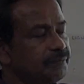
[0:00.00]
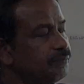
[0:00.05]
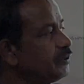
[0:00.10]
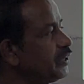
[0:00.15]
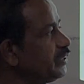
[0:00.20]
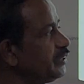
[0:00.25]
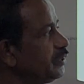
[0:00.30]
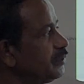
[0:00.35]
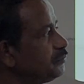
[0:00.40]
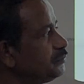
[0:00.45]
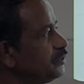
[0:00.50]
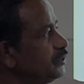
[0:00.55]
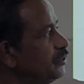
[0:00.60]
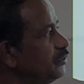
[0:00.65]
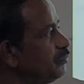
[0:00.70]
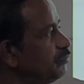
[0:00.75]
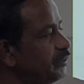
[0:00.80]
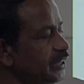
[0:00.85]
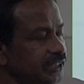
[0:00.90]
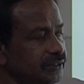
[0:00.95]

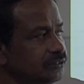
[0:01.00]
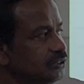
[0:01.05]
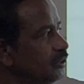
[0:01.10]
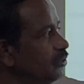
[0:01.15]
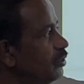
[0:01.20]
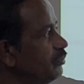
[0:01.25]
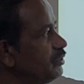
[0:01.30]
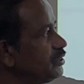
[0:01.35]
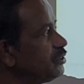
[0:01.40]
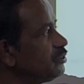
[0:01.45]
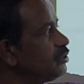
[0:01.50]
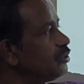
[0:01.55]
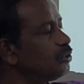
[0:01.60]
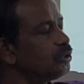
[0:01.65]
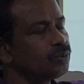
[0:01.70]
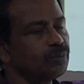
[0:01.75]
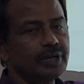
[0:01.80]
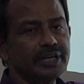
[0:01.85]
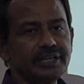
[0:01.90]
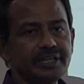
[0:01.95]
phi 0 which is
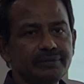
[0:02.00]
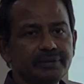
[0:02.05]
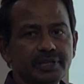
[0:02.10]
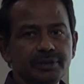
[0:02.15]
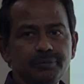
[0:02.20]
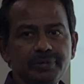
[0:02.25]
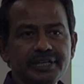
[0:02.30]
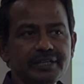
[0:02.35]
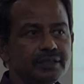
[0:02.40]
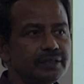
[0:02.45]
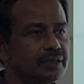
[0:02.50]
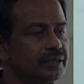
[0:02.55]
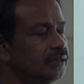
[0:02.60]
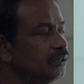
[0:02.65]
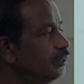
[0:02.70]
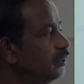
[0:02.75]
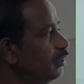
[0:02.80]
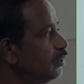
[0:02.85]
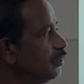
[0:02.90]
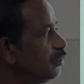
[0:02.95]
equal to 1 divided by
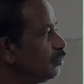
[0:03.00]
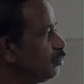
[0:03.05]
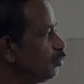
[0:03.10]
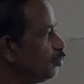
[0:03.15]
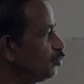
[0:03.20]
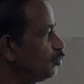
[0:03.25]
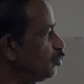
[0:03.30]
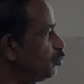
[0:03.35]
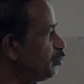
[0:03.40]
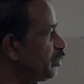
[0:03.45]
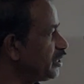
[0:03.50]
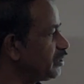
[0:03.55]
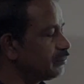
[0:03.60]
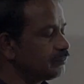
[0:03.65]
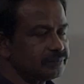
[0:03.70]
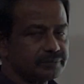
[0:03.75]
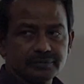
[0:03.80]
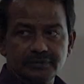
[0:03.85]
root 2 pi.